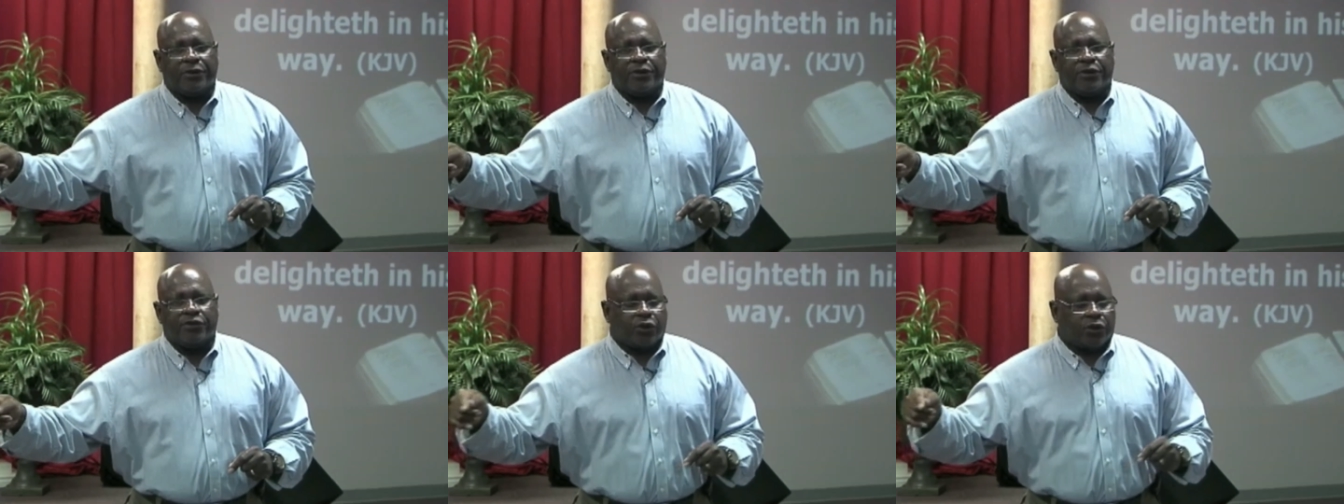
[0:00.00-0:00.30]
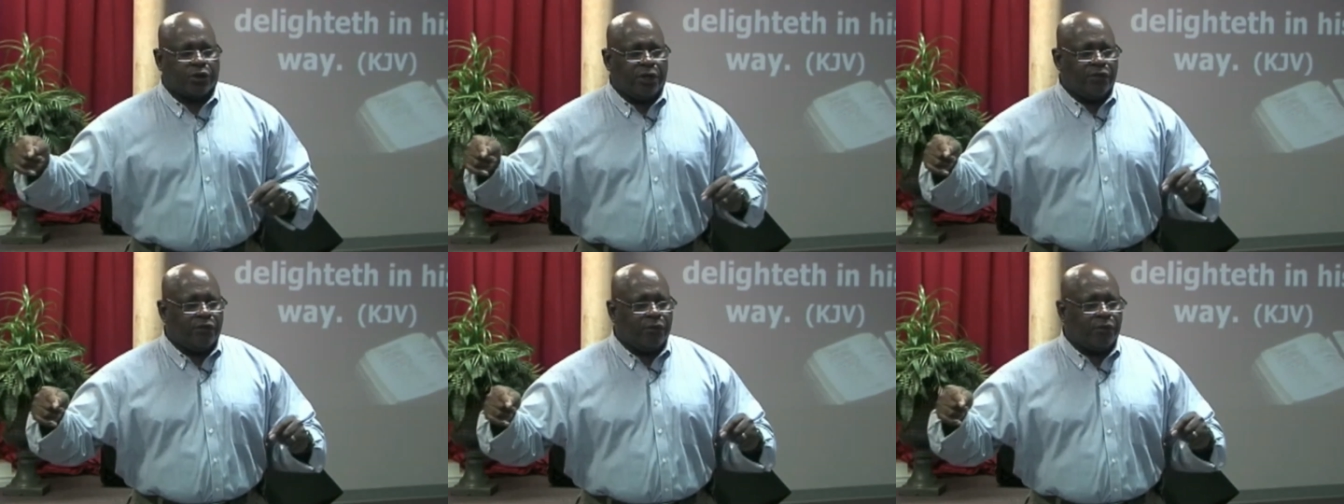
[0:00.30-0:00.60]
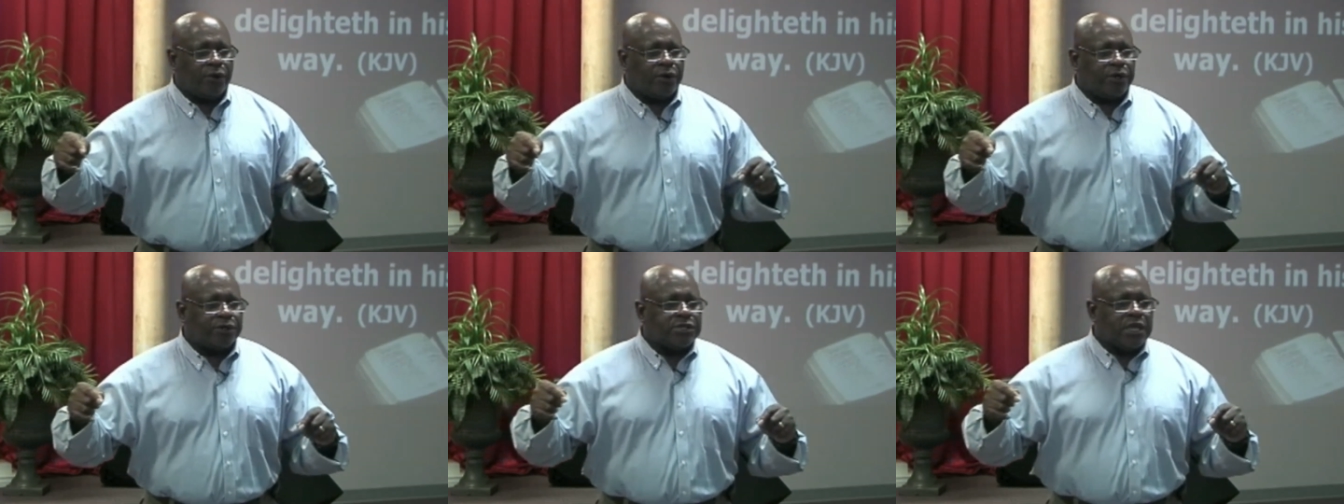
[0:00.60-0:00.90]
So, in other
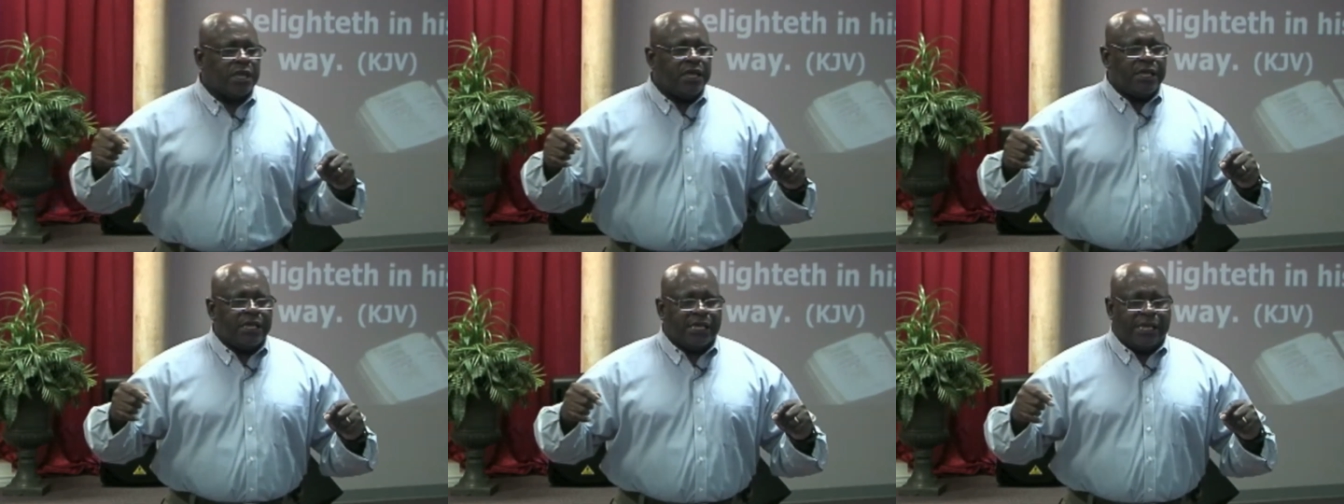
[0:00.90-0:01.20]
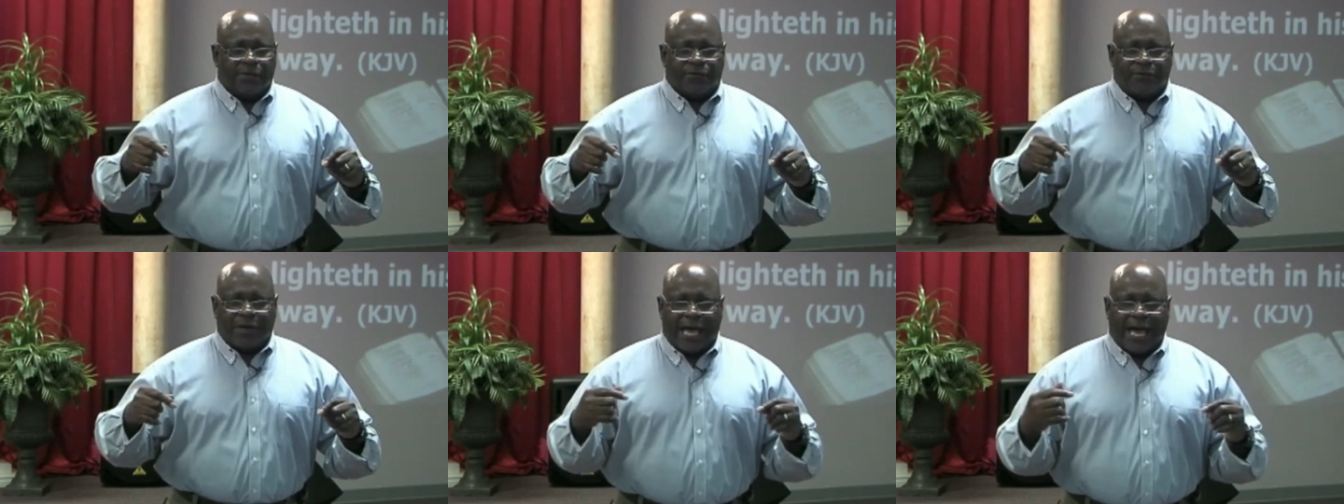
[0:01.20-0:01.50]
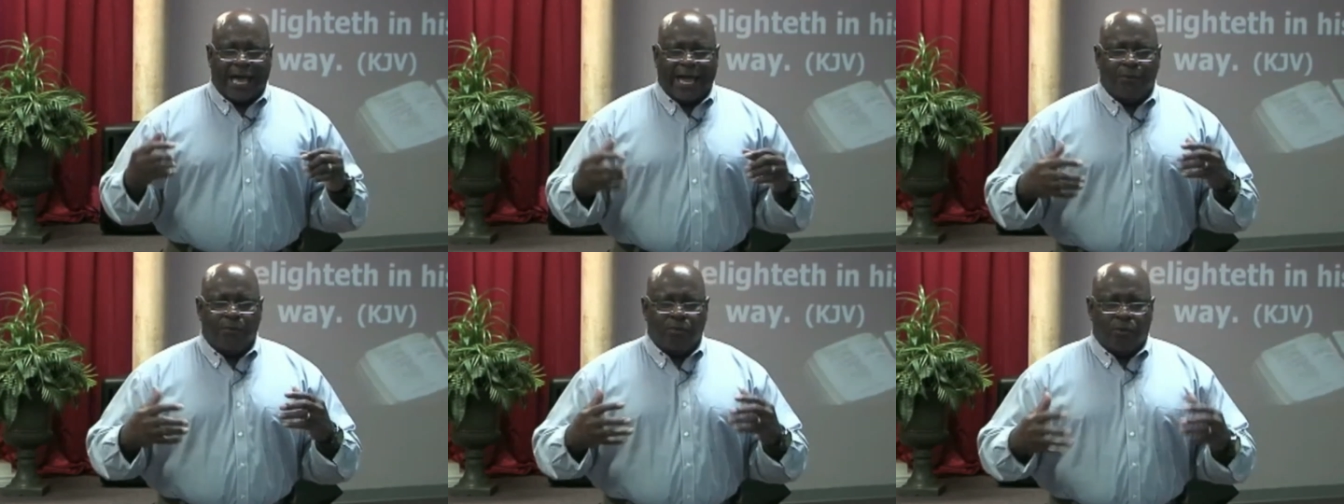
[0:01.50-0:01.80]
words, if
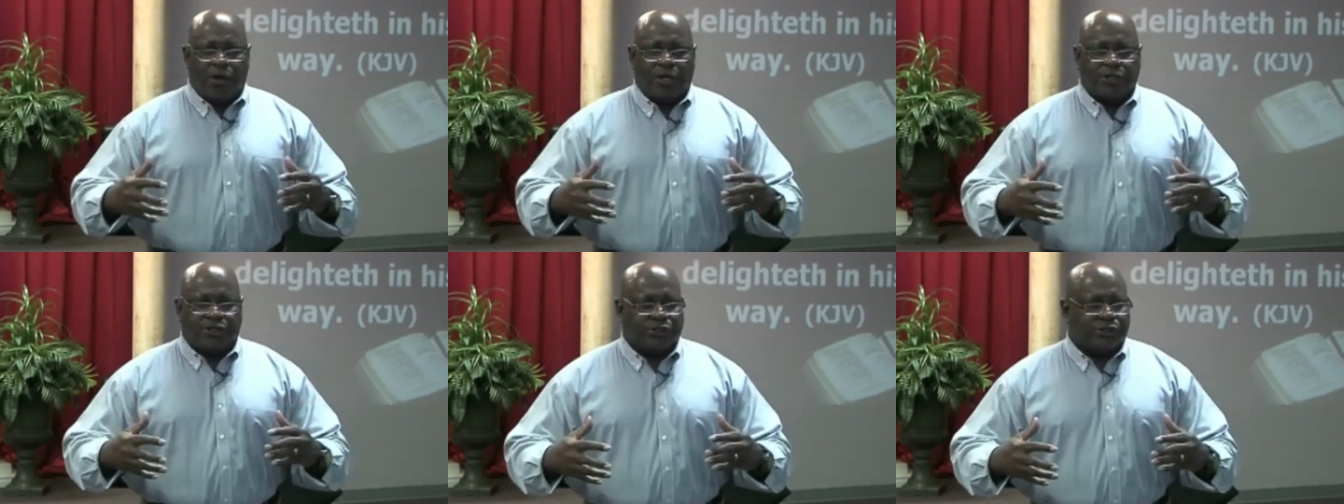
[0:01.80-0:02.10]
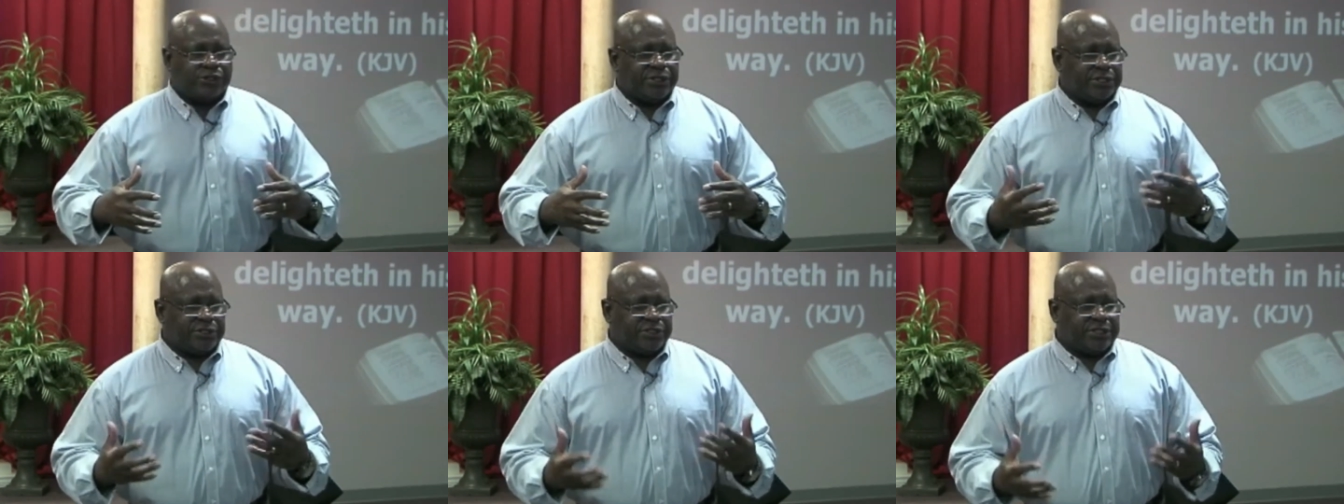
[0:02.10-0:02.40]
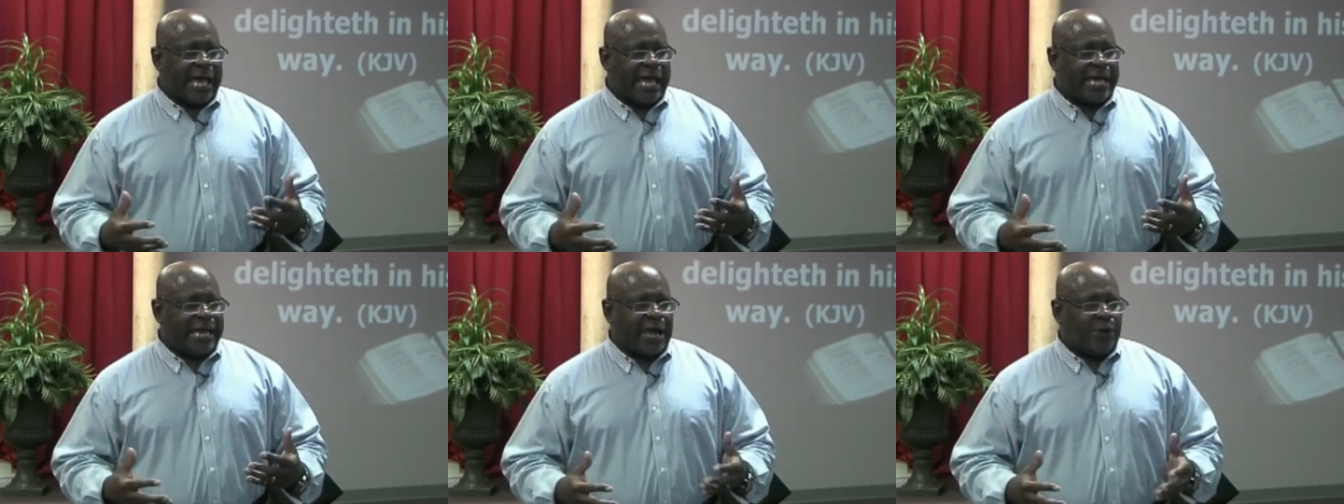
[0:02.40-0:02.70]
I want to
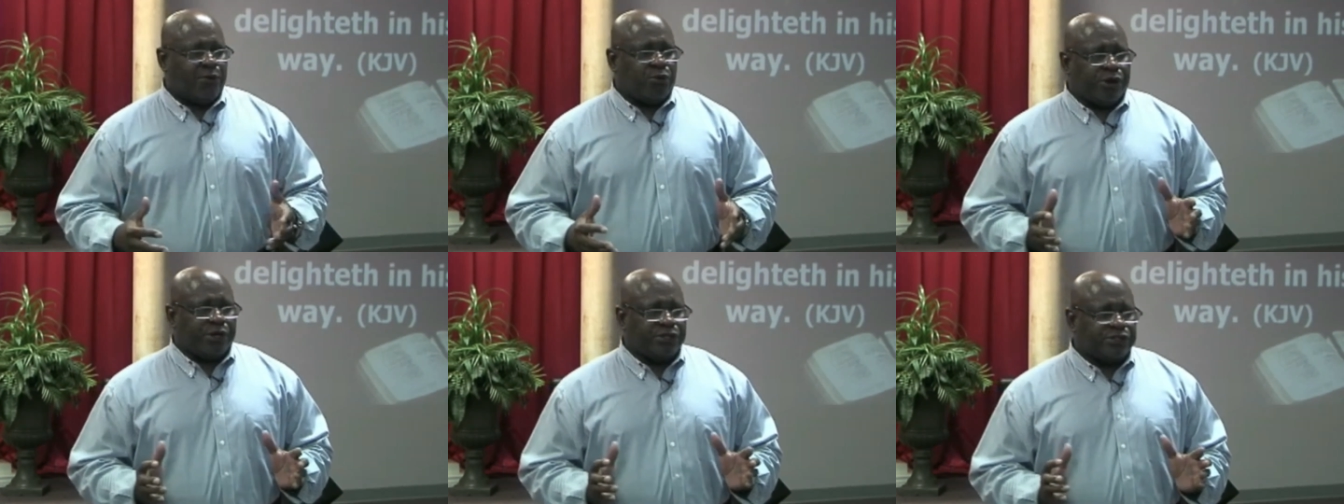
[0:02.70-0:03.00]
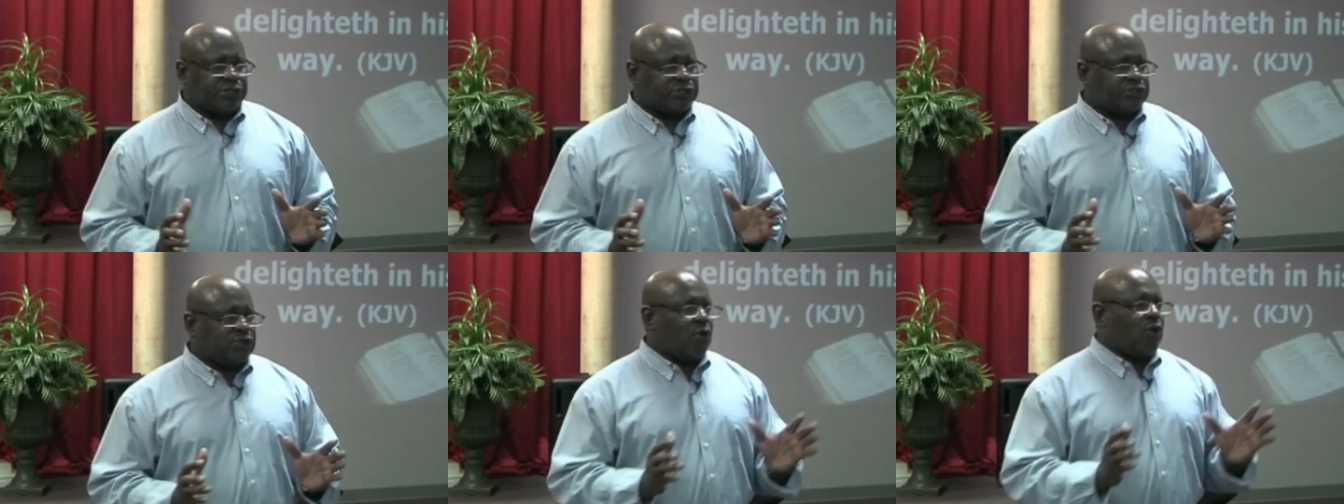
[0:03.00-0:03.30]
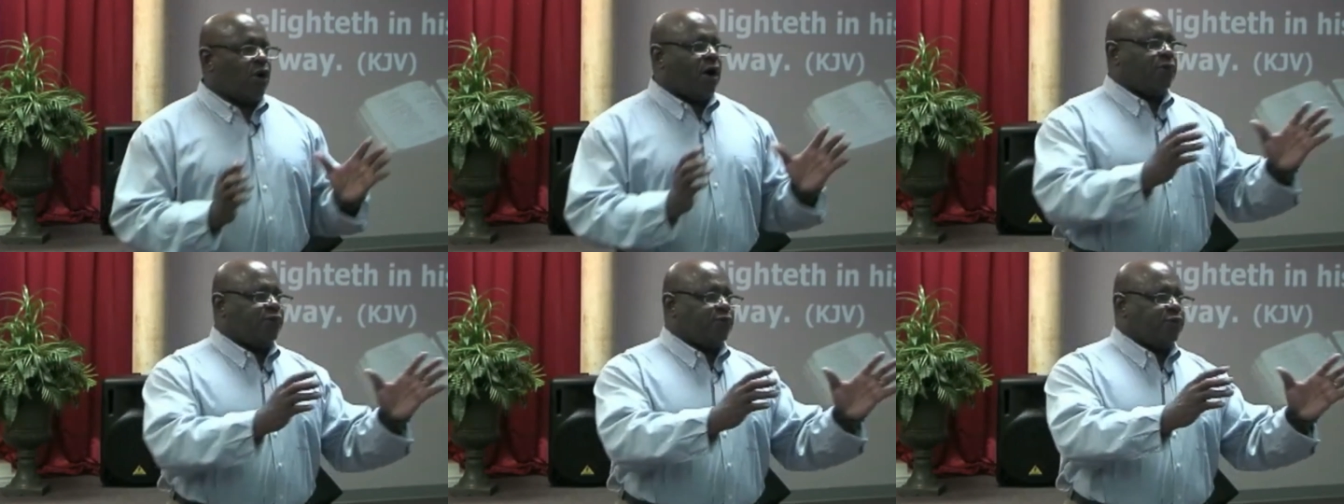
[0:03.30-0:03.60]
decide I want to just go
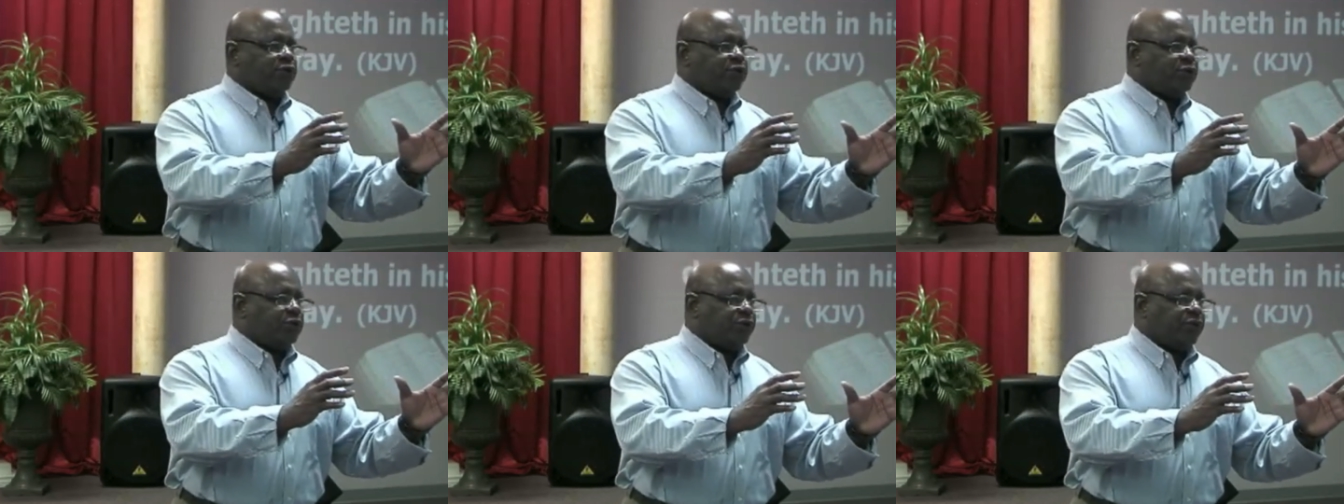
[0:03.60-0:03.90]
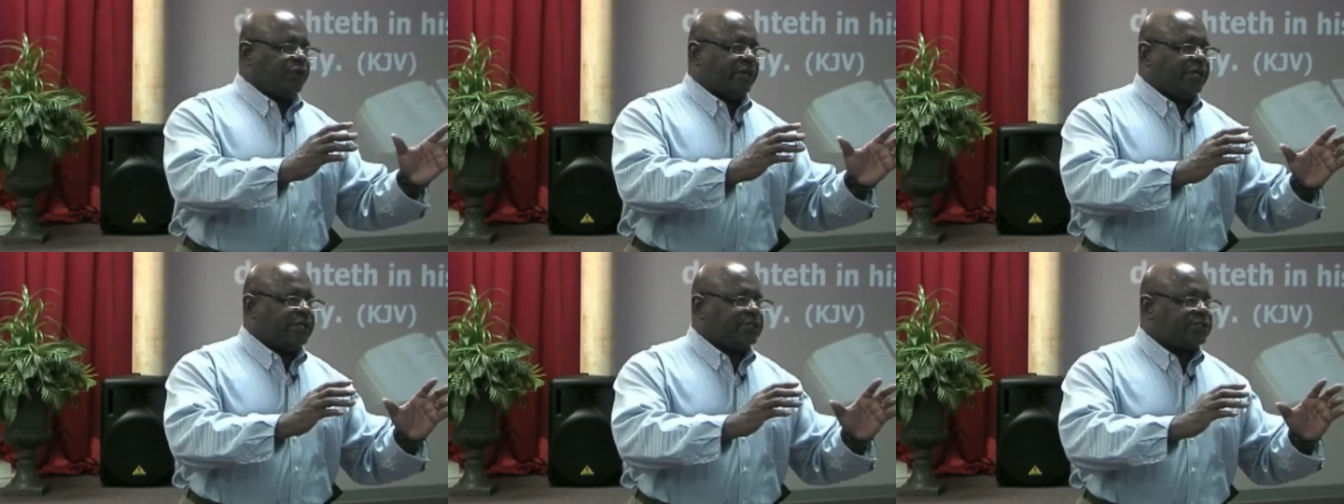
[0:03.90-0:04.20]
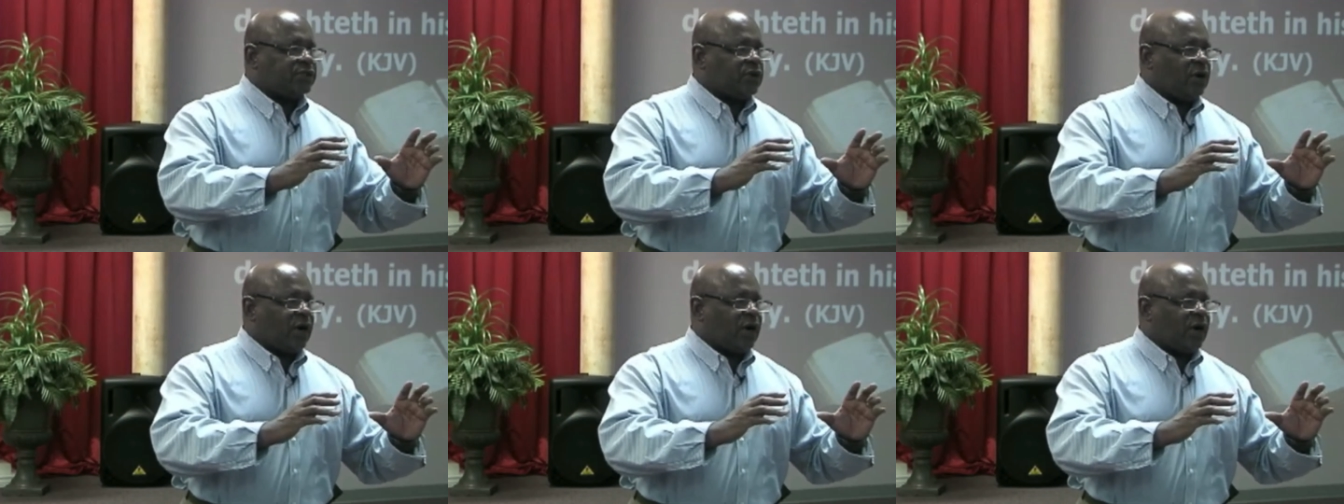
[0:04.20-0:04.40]
off and do this,